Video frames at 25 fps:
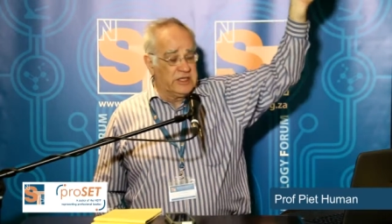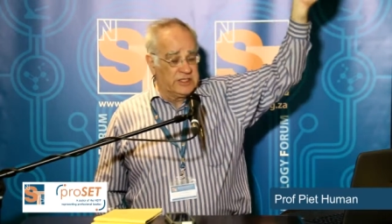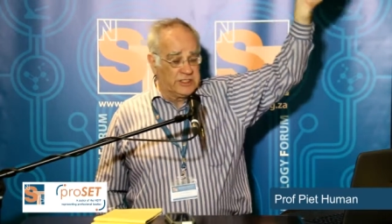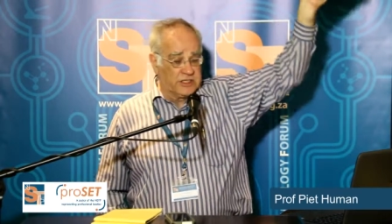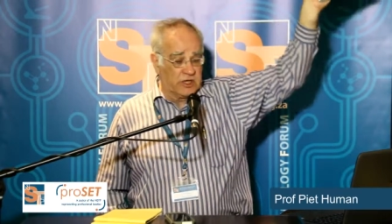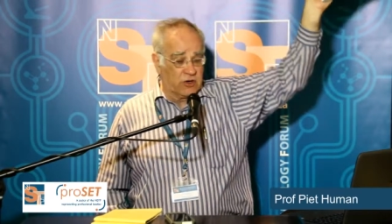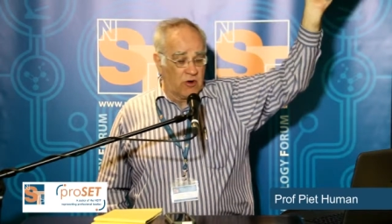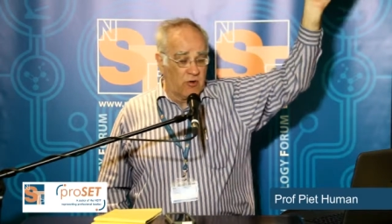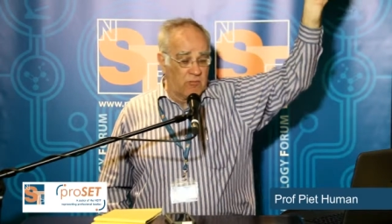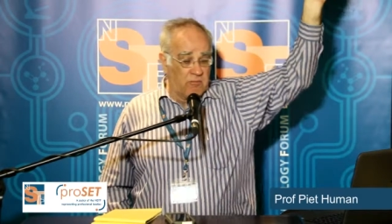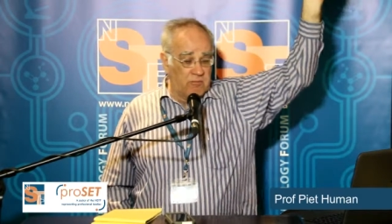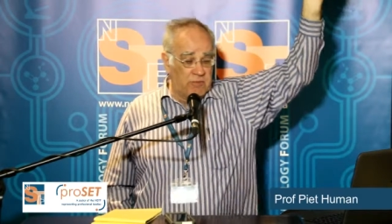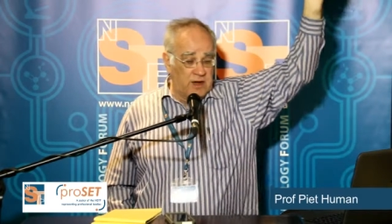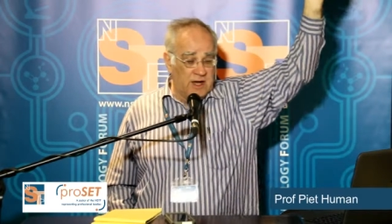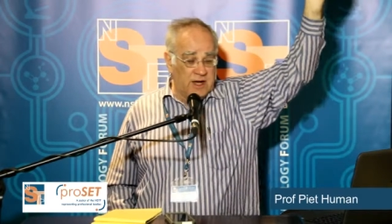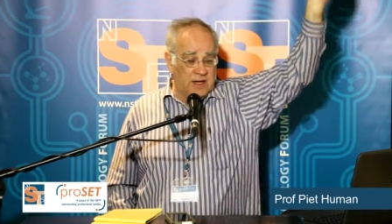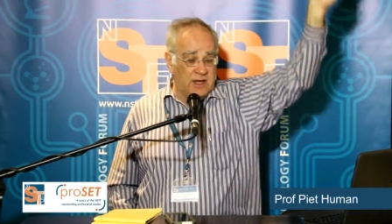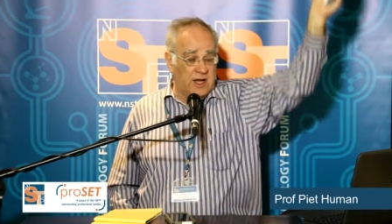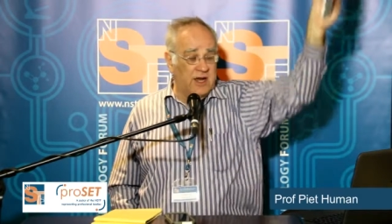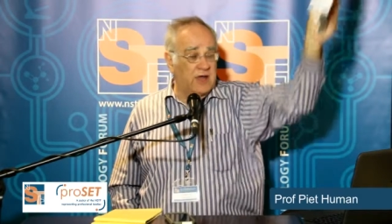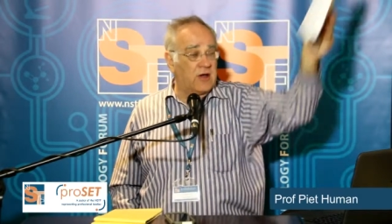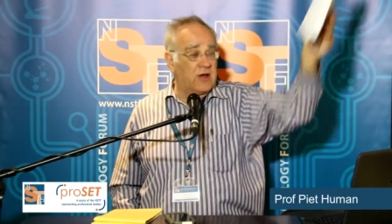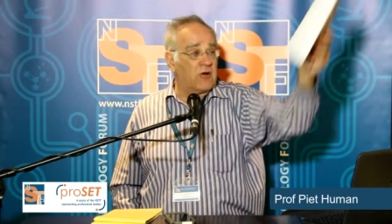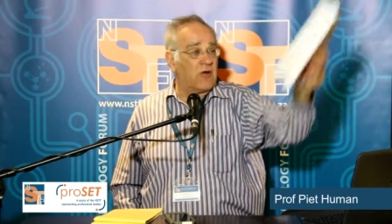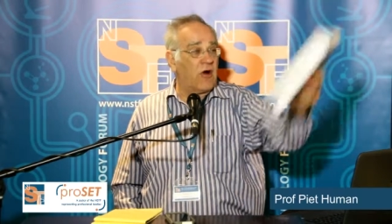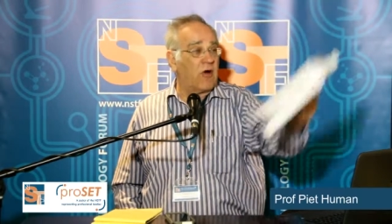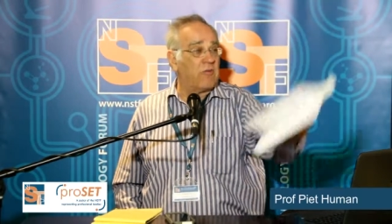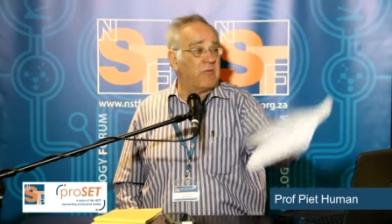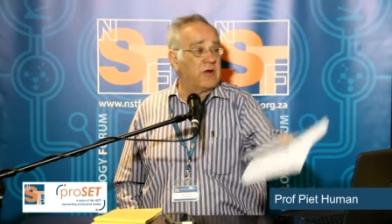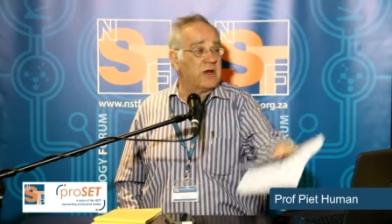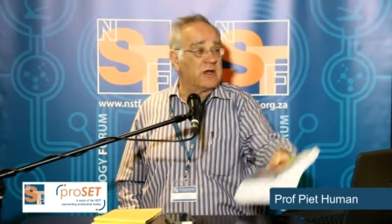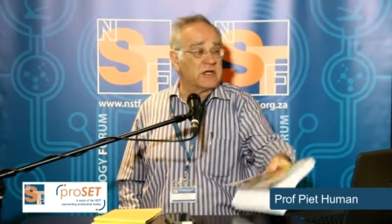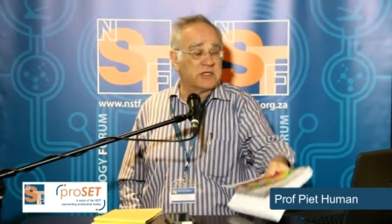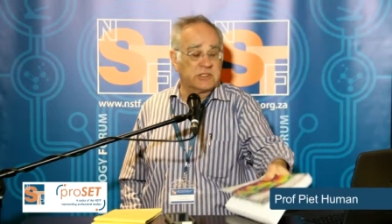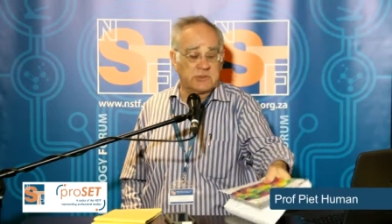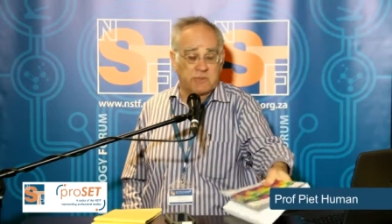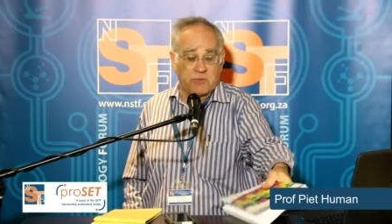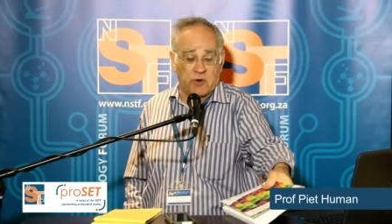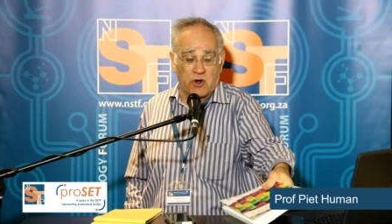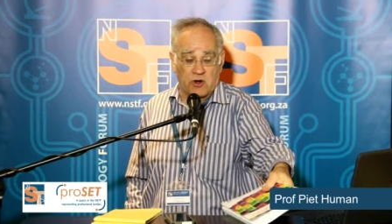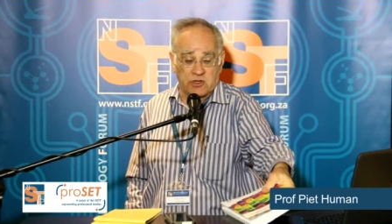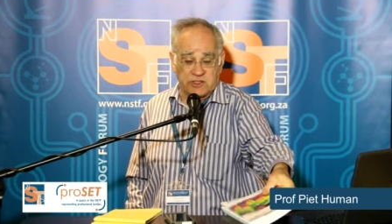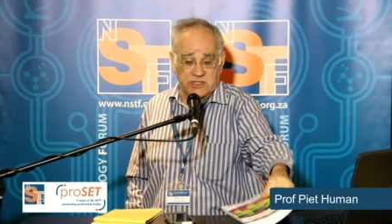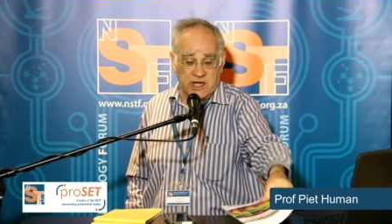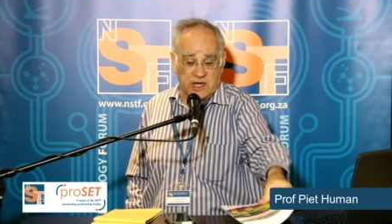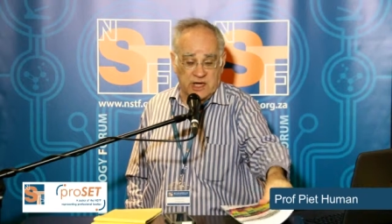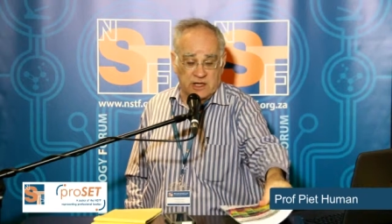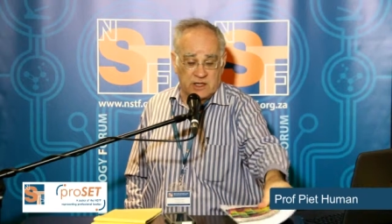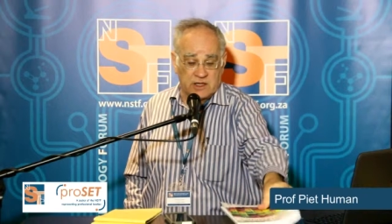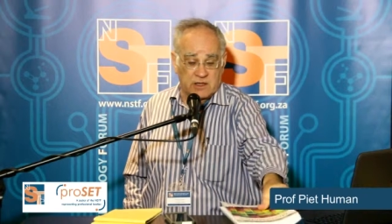It's a completely communist
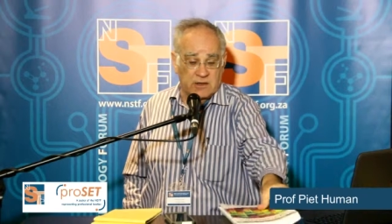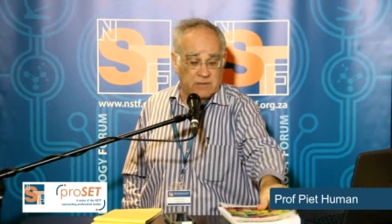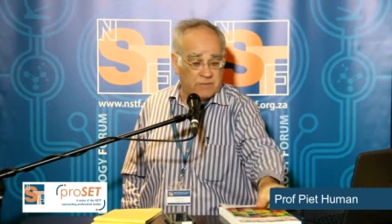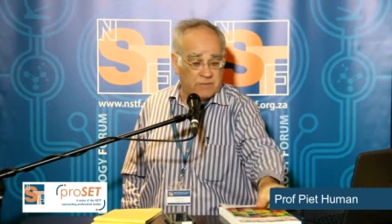project.